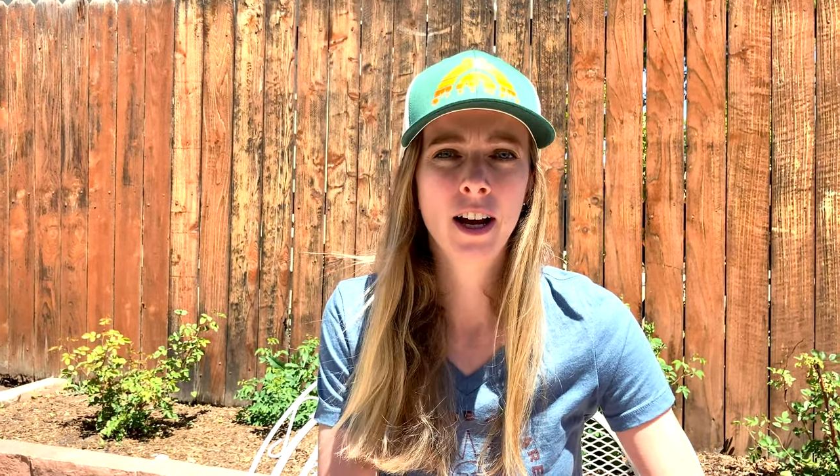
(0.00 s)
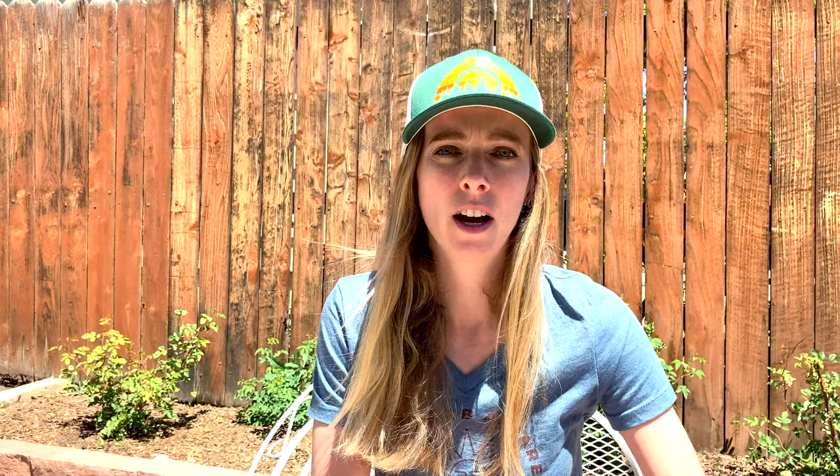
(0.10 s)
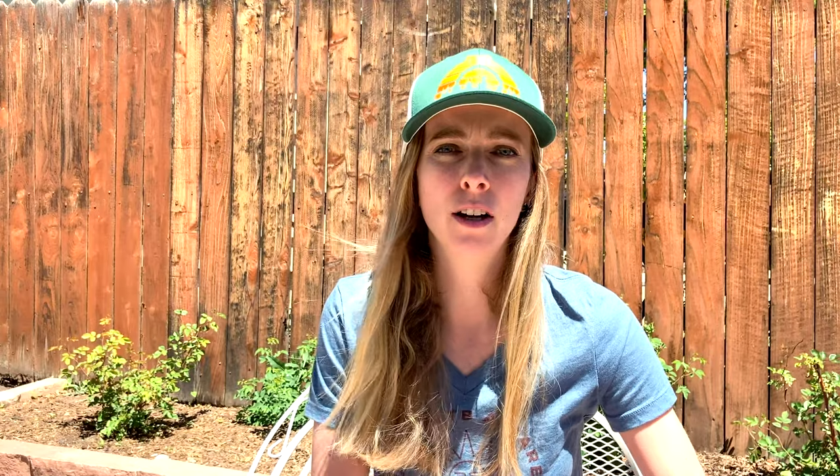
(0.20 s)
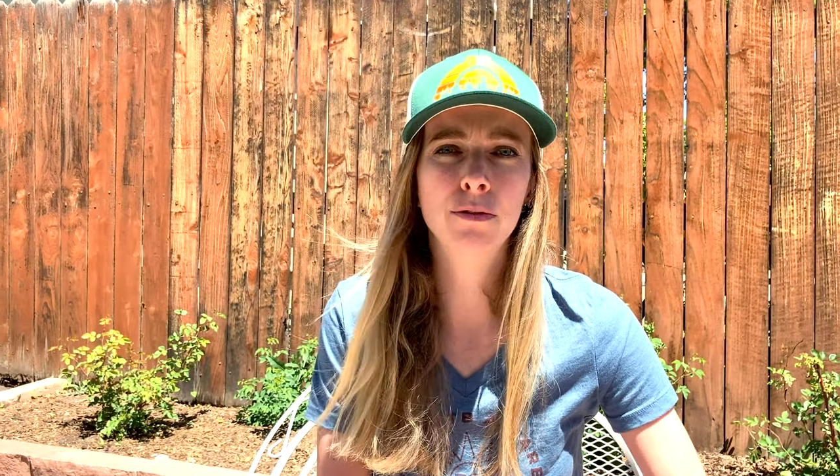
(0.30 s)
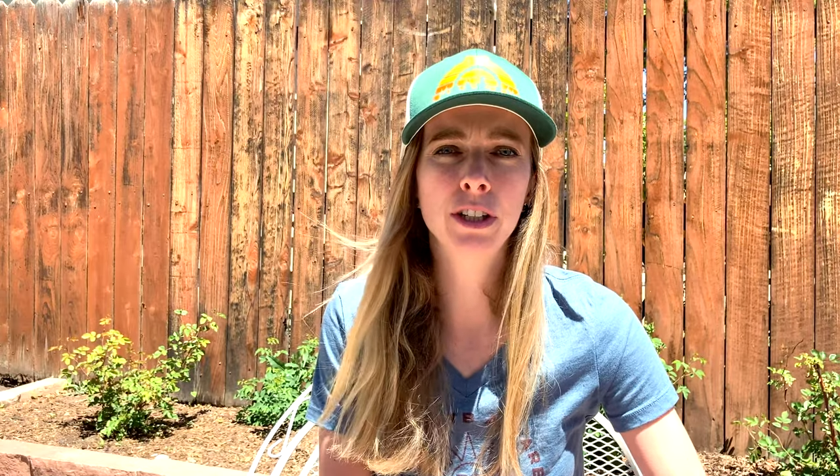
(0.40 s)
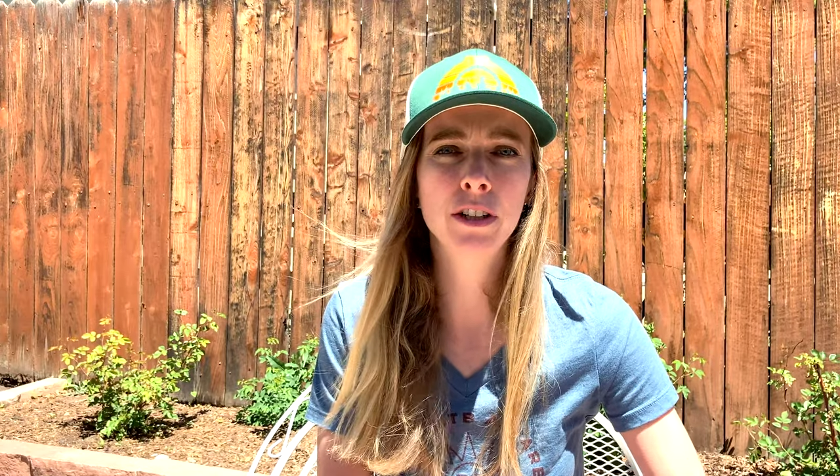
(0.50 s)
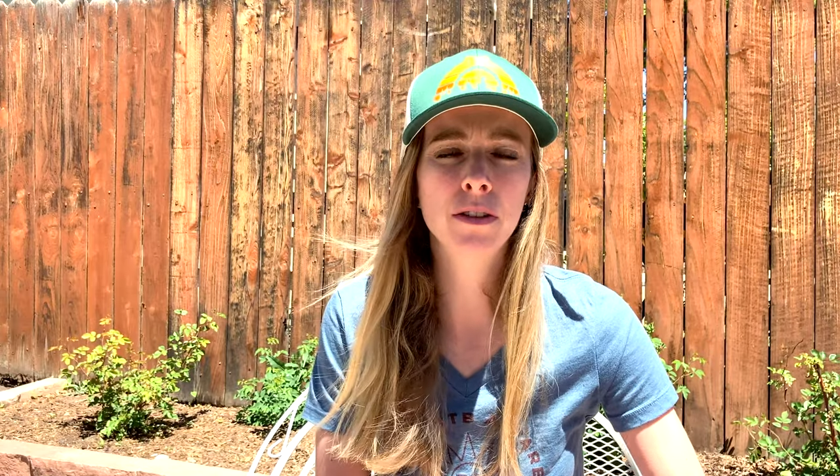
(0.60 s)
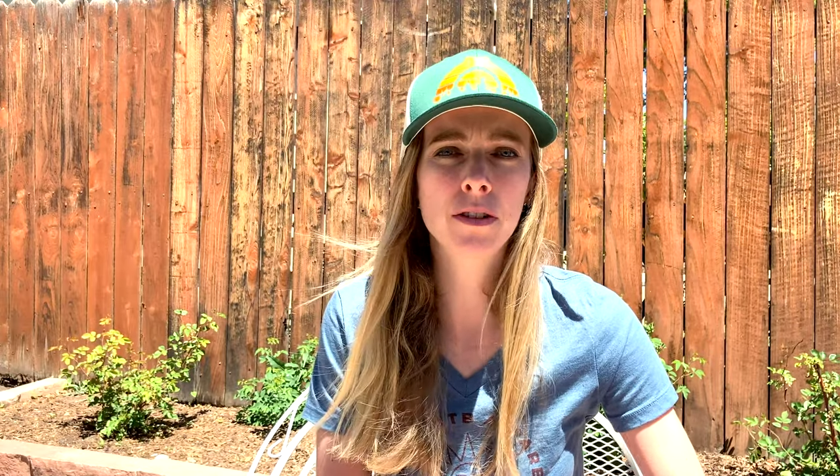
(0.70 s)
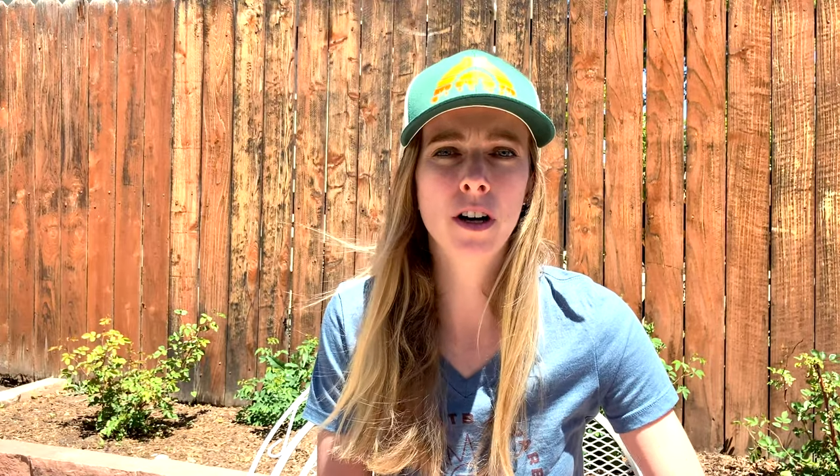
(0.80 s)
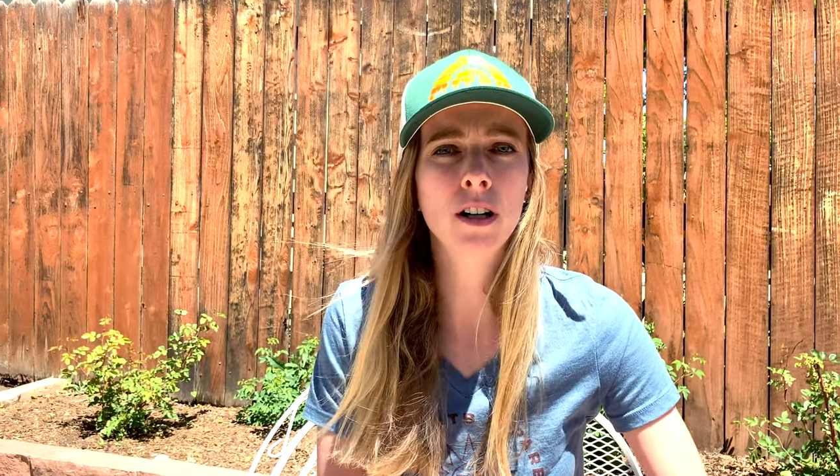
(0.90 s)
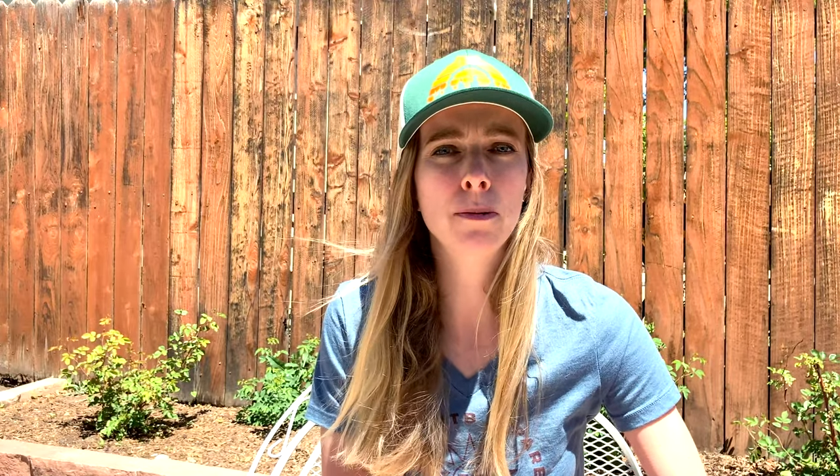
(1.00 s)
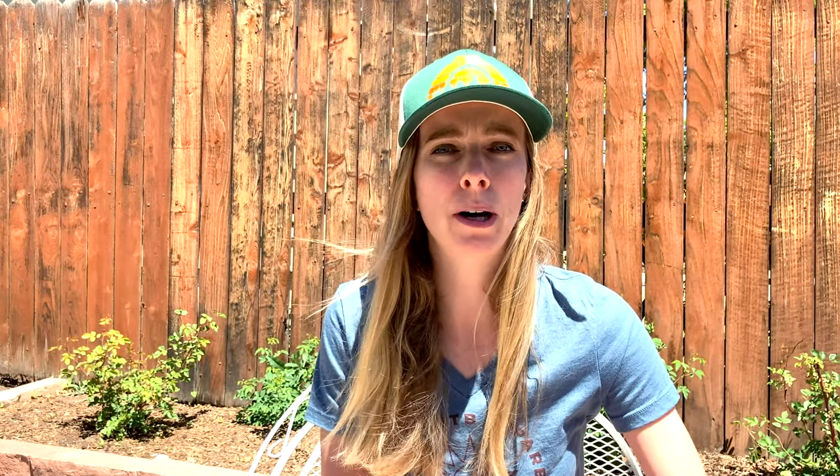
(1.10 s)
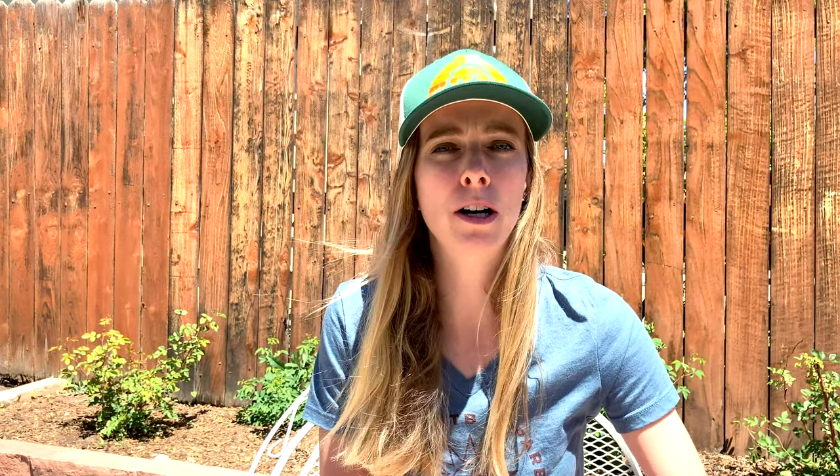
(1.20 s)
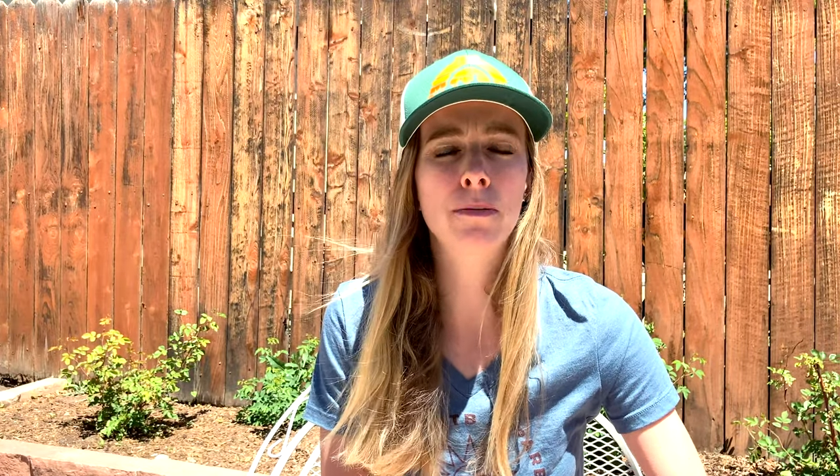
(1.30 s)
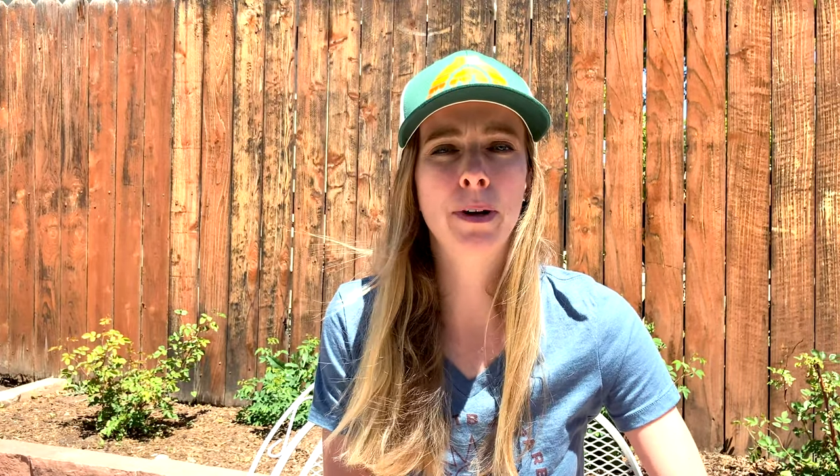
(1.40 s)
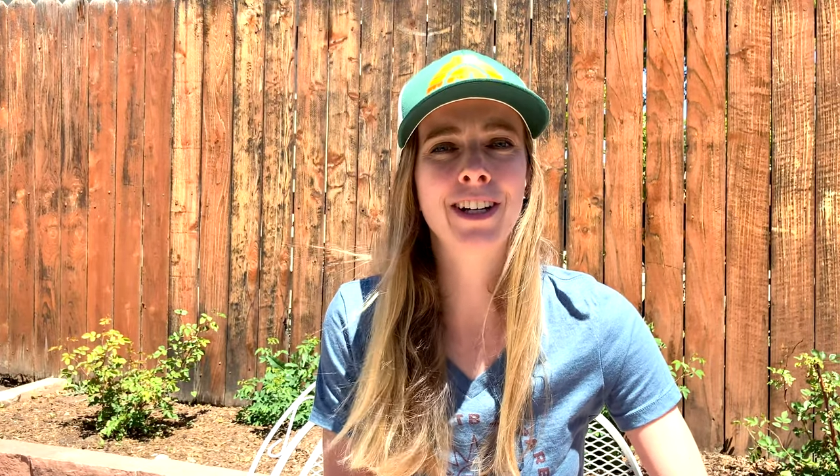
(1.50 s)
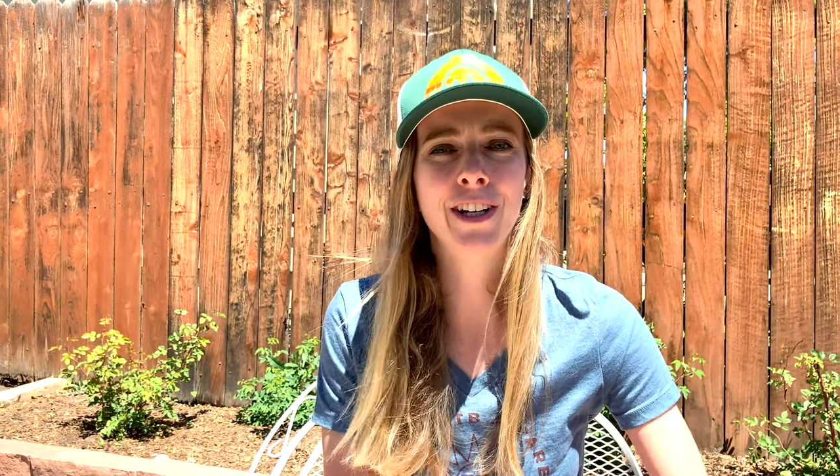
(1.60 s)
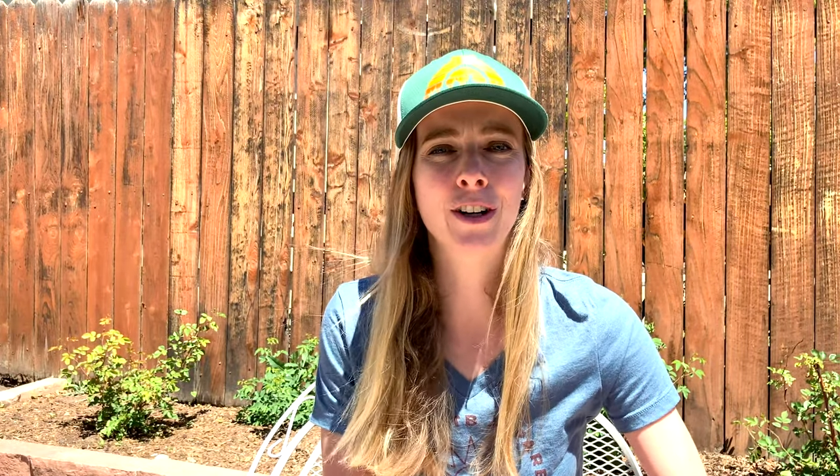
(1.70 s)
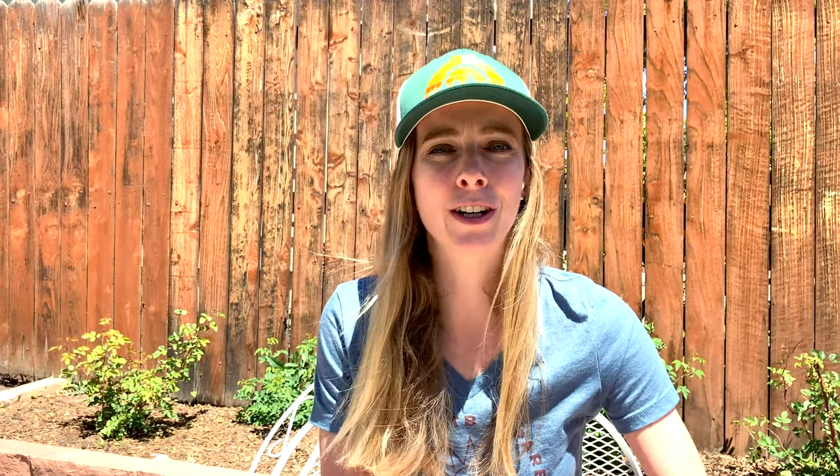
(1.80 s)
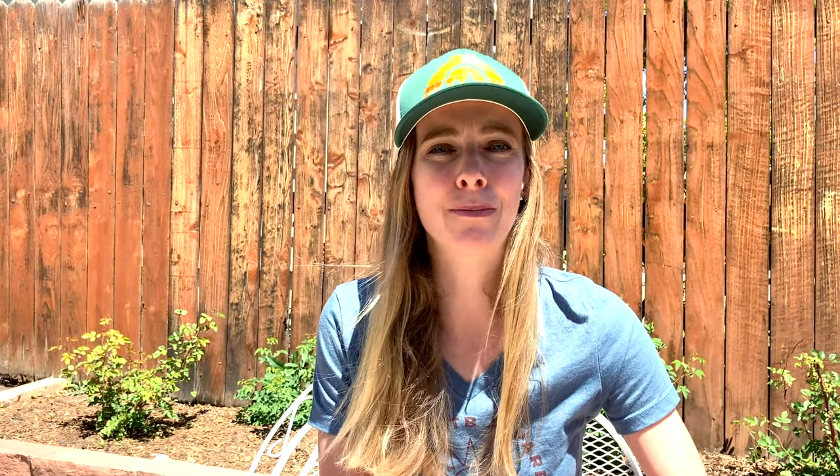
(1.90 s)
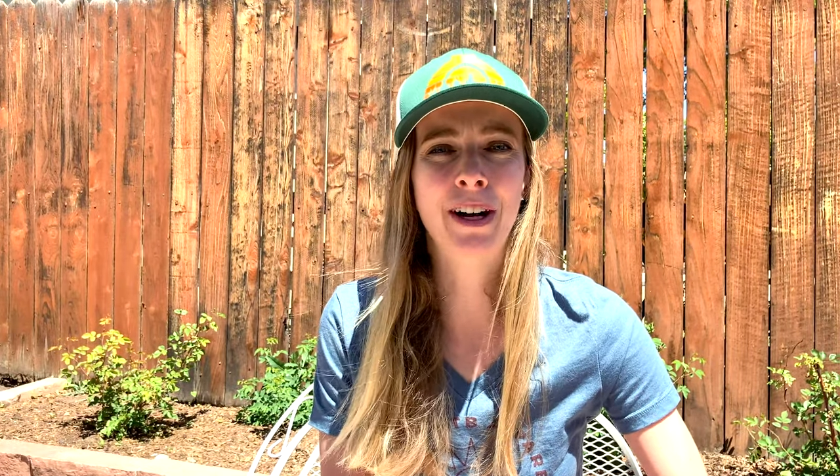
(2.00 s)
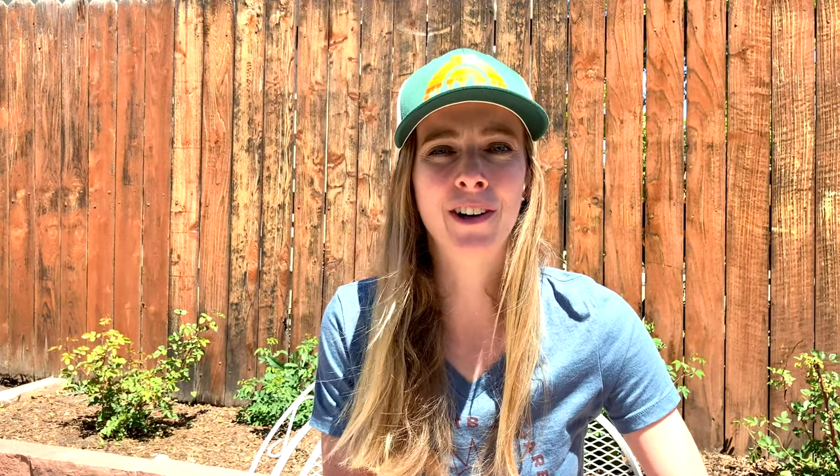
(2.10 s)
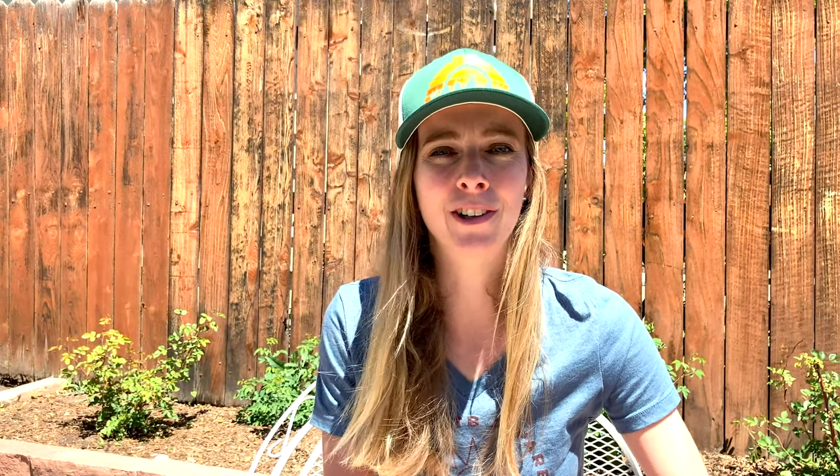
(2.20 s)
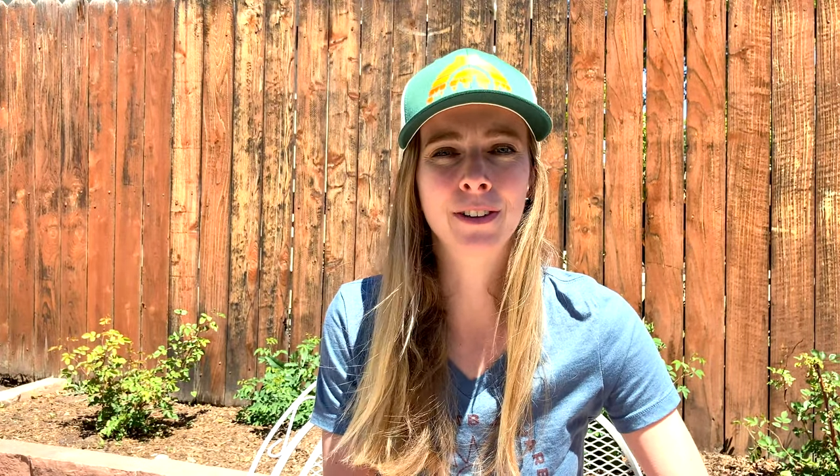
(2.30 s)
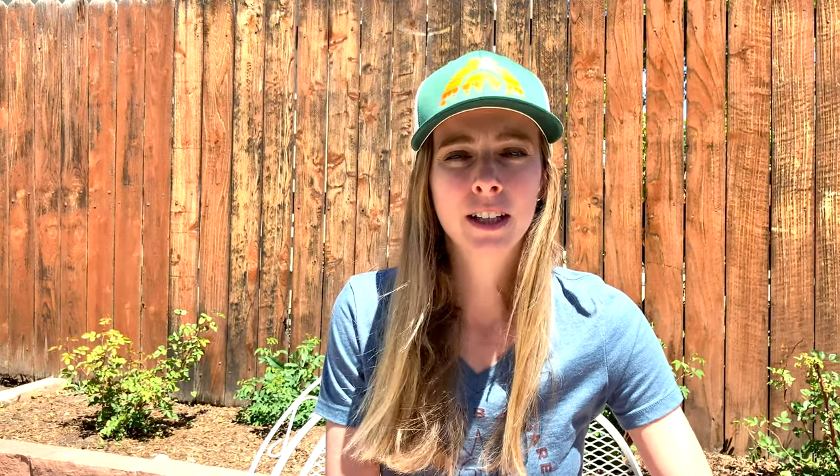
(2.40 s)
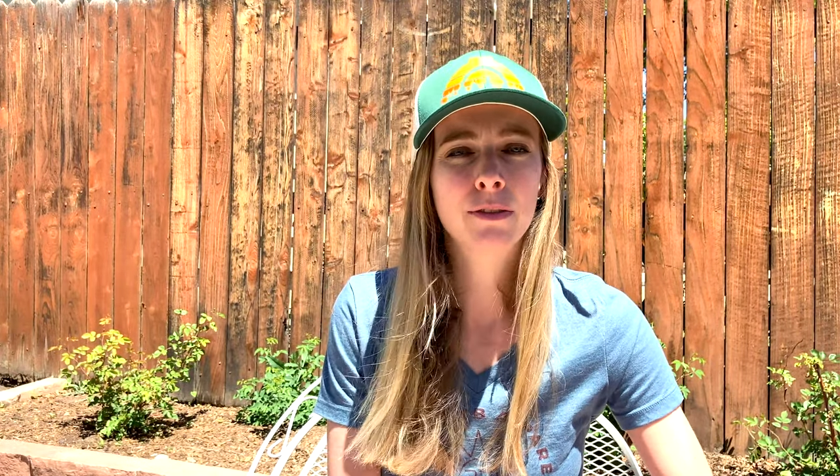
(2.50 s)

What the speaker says: of videos all about my gear and apparel.